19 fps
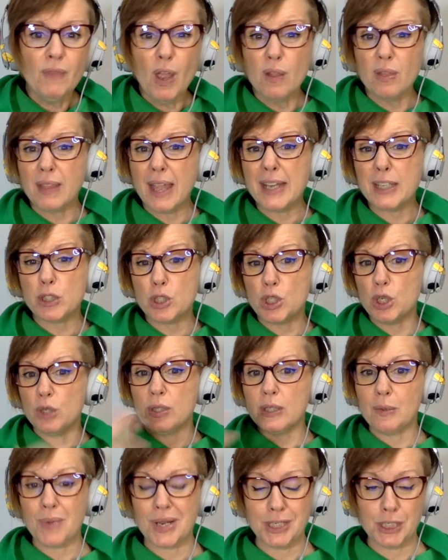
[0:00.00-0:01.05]
like
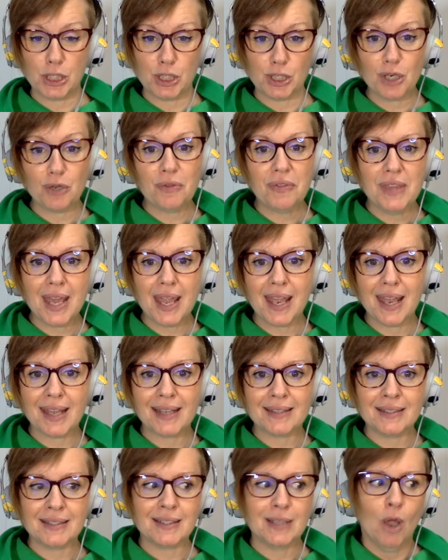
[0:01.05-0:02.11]
choosing when to do
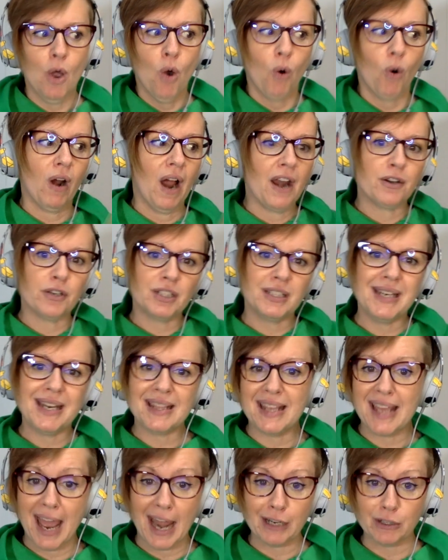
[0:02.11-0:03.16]
things or understand
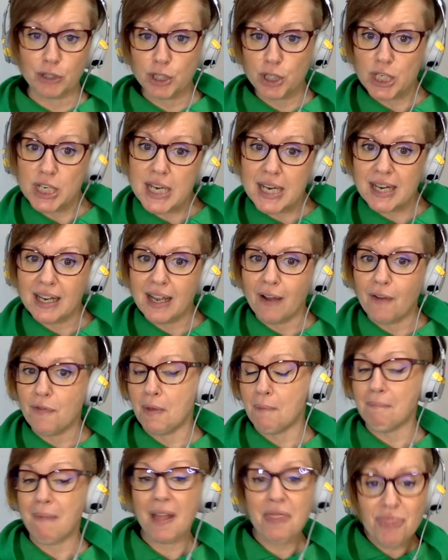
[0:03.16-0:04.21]
the energy of the
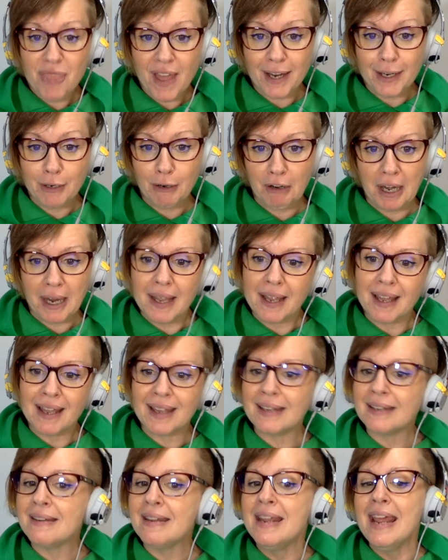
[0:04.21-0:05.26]
month that you're
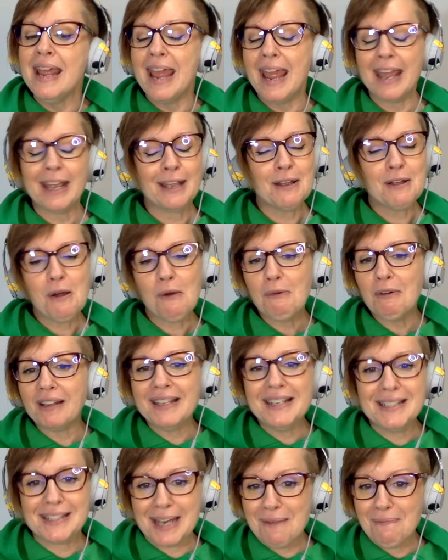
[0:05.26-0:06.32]
in. It can go
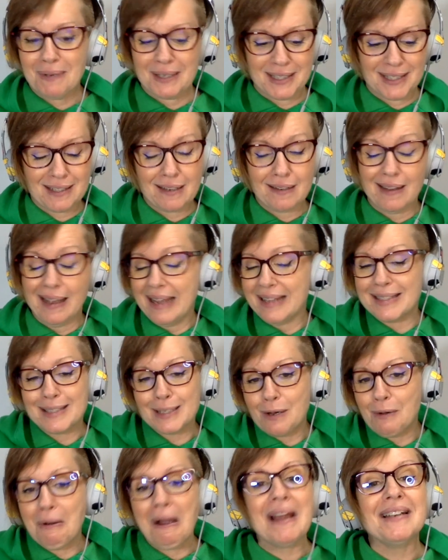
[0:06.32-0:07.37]
really deep. It's
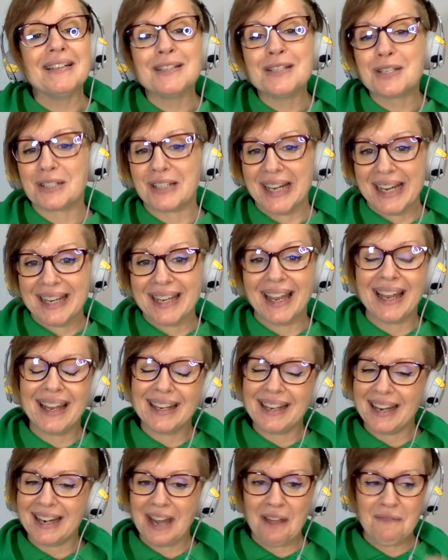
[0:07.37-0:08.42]
quite
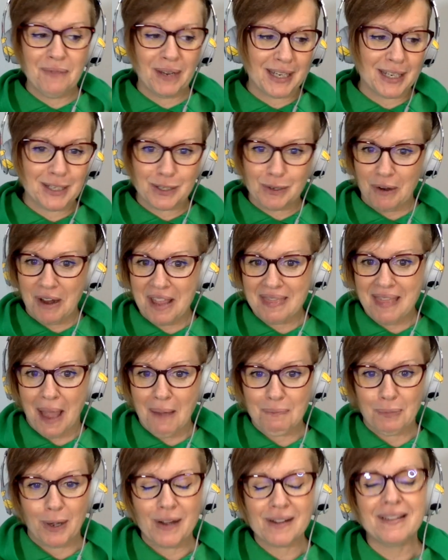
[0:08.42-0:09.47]
intriguing, and I've been enjoying
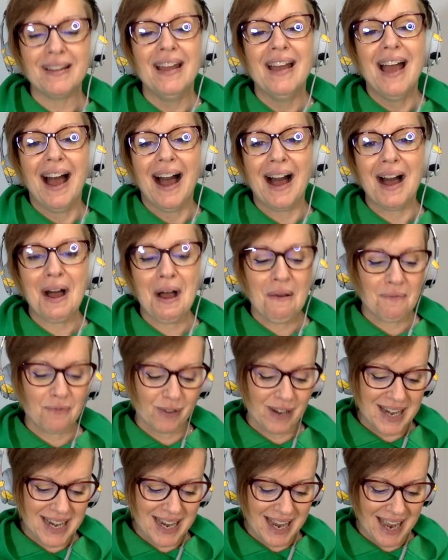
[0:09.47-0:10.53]
that book,
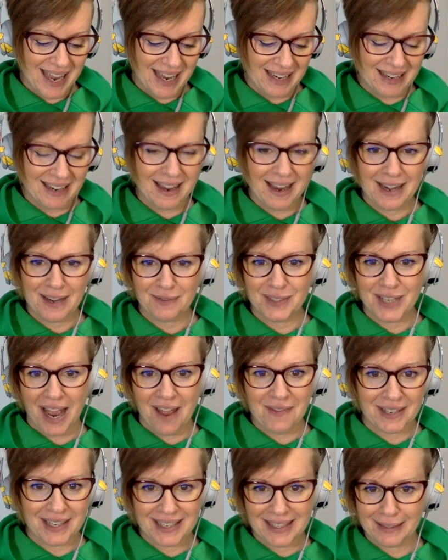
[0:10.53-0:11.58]
reading it and kind of
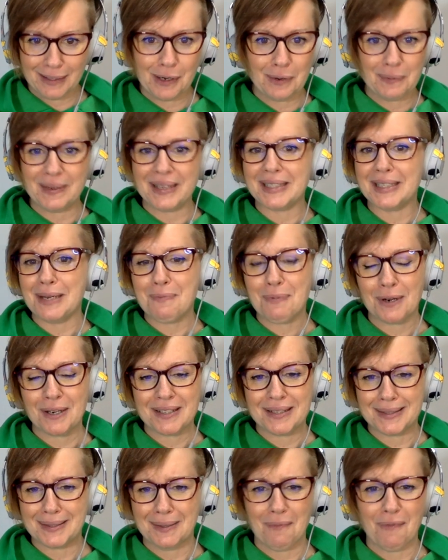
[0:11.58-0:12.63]
diving in a little bit deeper
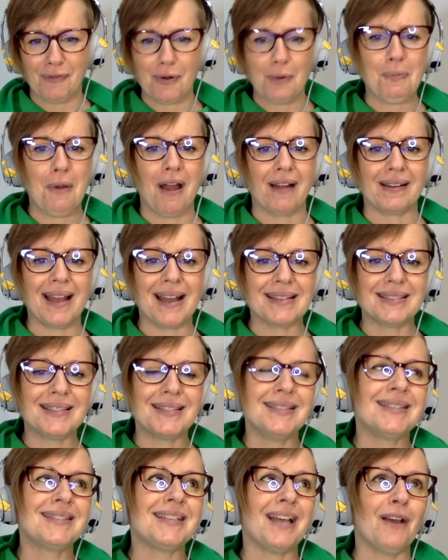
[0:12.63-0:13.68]
into some of her podcasts
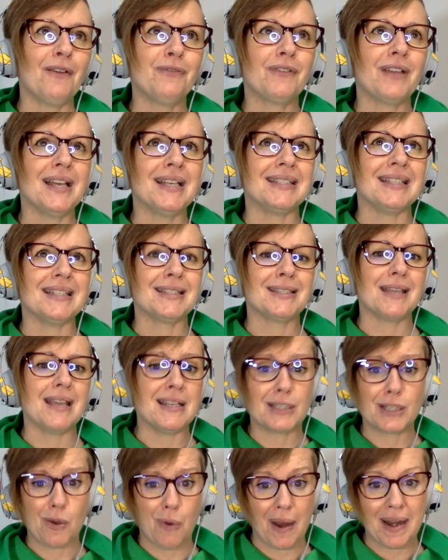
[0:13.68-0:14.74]
and stuff because
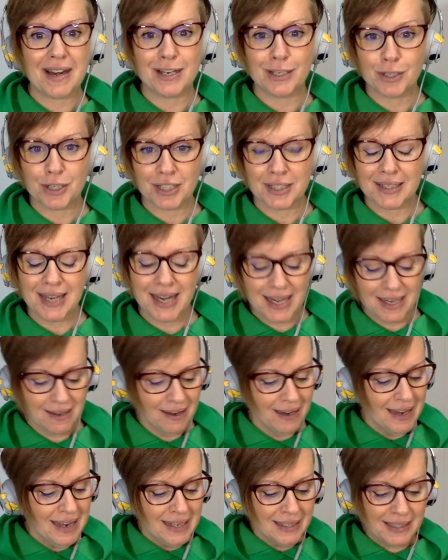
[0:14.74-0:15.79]
it's quite interesting.
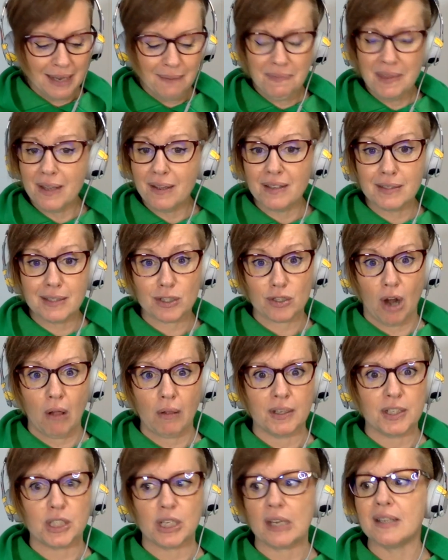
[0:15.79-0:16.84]
Same thing as
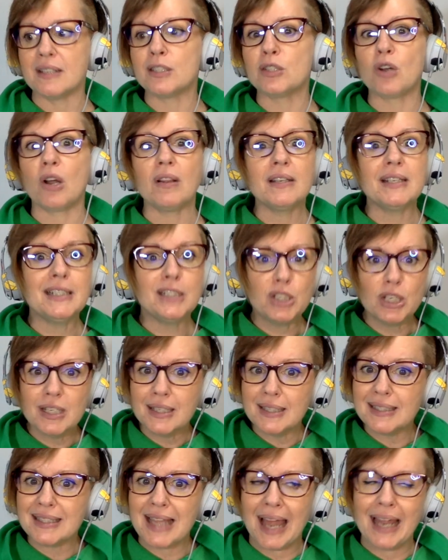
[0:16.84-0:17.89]
astrology. Astrology
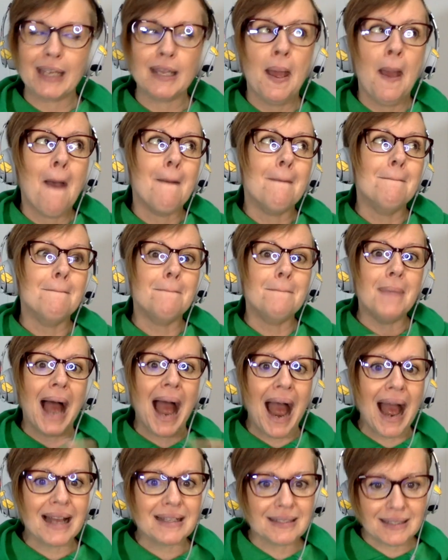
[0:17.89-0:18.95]
is like
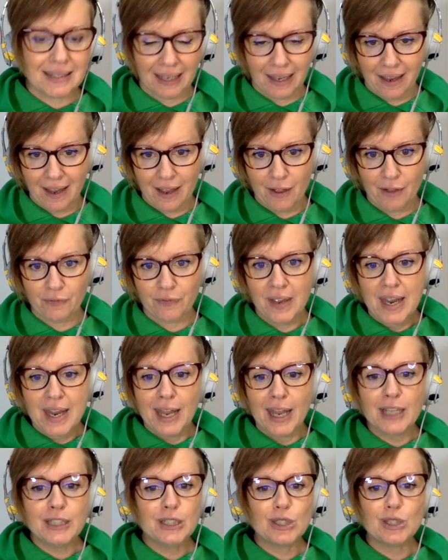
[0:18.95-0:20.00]
massive.
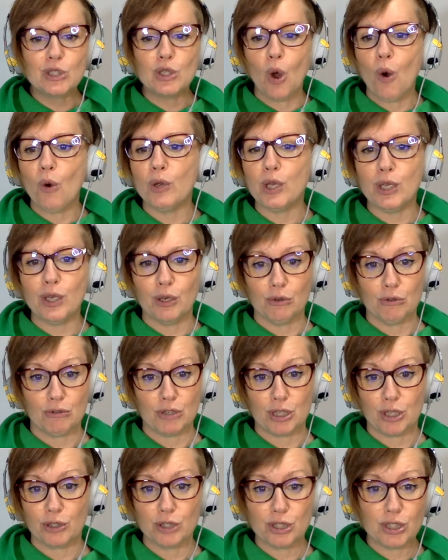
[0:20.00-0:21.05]
It's so
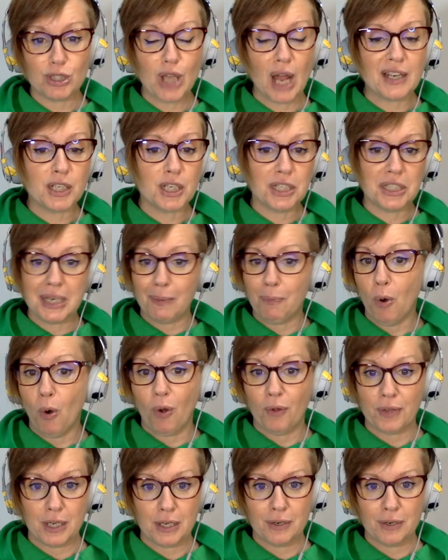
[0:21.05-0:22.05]
huge. There's such a deep hole that